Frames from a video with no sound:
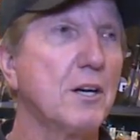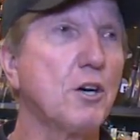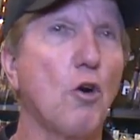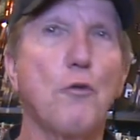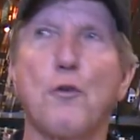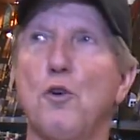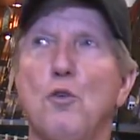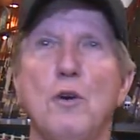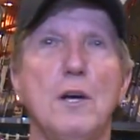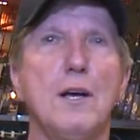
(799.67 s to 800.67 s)
go
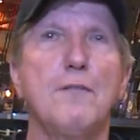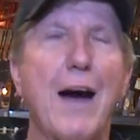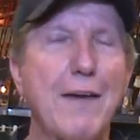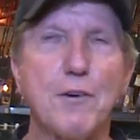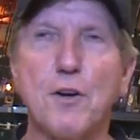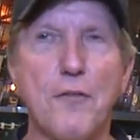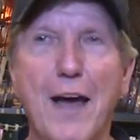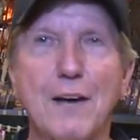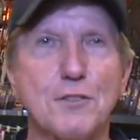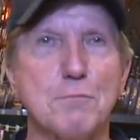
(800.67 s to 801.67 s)
through
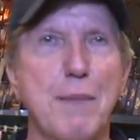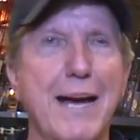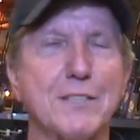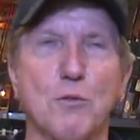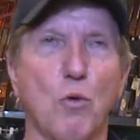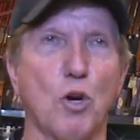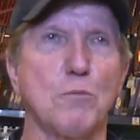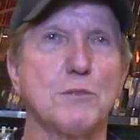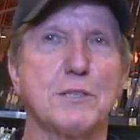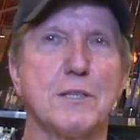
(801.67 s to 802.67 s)
500,000 bags of
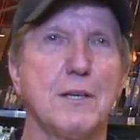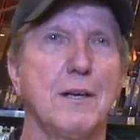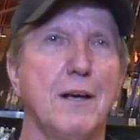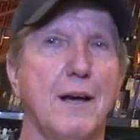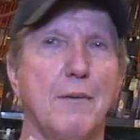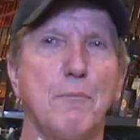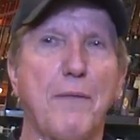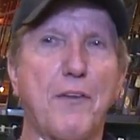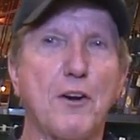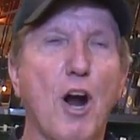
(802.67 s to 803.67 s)
worms,
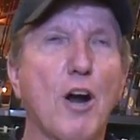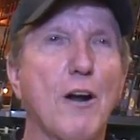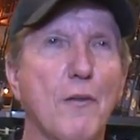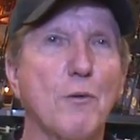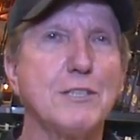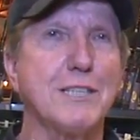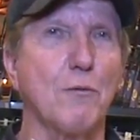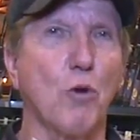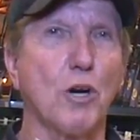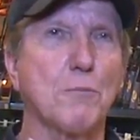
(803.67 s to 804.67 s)
but there are other ones
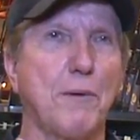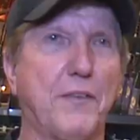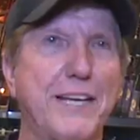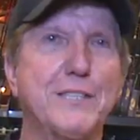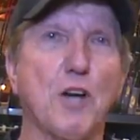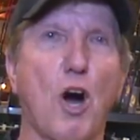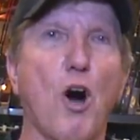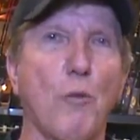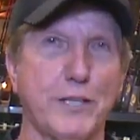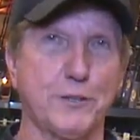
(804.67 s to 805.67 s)
that work, but these
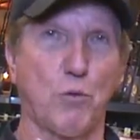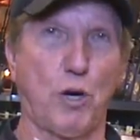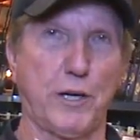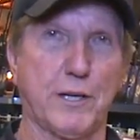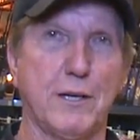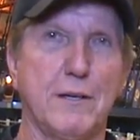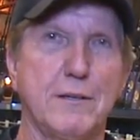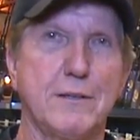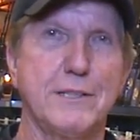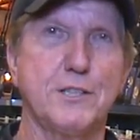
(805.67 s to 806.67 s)
always work.
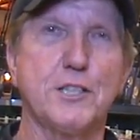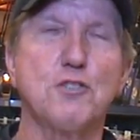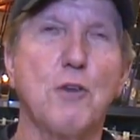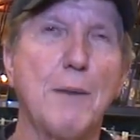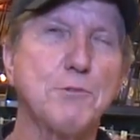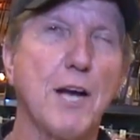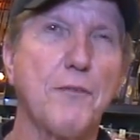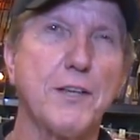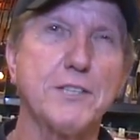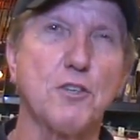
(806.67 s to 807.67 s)
And you can drop
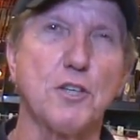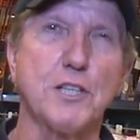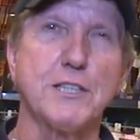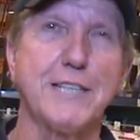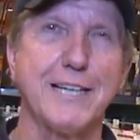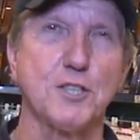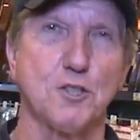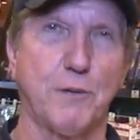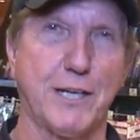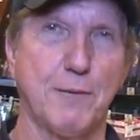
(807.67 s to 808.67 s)
shot these or you can
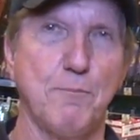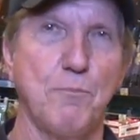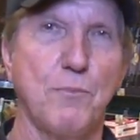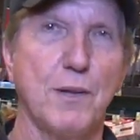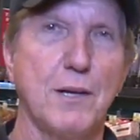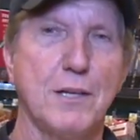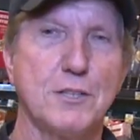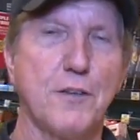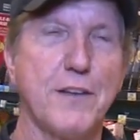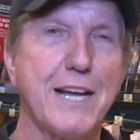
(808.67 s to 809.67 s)
Texas rig them.
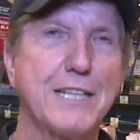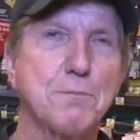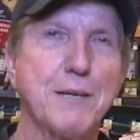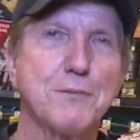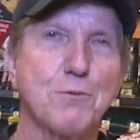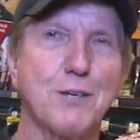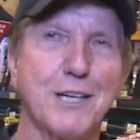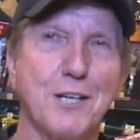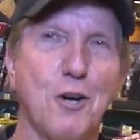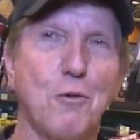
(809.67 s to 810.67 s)
So the next place we're
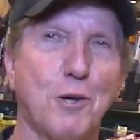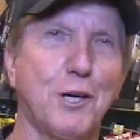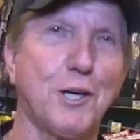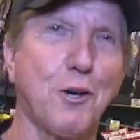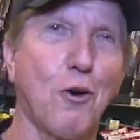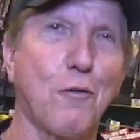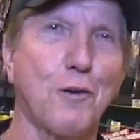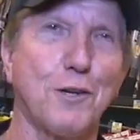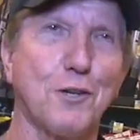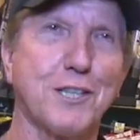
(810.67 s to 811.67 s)
gonna go
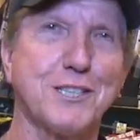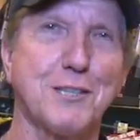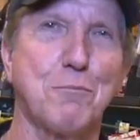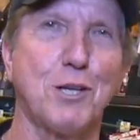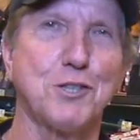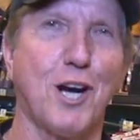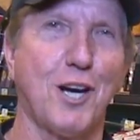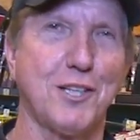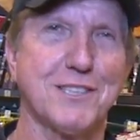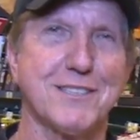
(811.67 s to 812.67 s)
over and look at some brush
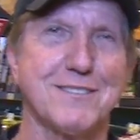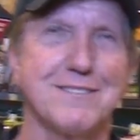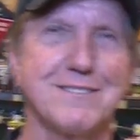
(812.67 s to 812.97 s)
hogs.